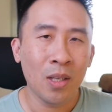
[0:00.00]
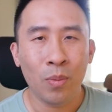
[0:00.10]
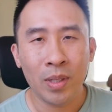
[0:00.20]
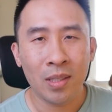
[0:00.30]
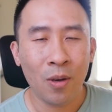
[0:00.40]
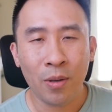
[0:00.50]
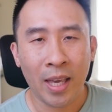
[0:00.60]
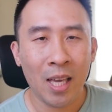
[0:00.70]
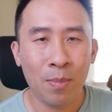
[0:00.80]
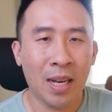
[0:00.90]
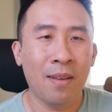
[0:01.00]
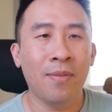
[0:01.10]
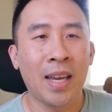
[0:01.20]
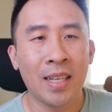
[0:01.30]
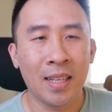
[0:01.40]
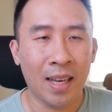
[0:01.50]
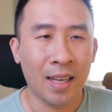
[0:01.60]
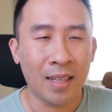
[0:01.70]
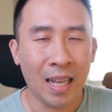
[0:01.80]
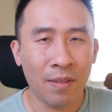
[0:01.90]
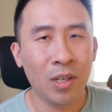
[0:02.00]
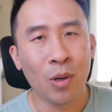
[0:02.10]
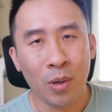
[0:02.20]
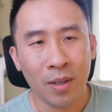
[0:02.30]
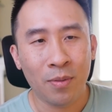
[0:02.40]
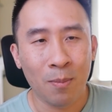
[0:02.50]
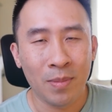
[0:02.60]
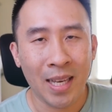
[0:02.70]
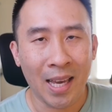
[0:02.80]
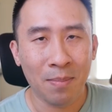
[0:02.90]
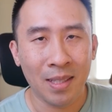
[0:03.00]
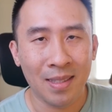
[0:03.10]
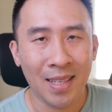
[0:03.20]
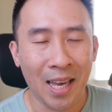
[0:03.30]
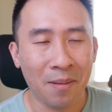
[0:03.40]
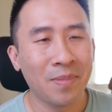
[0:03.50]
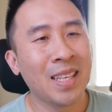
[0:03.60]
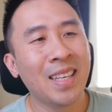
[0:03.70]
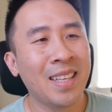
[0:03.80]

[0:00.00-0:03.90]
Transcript: which is okay, but I find it uh, kind of annoying from time to time.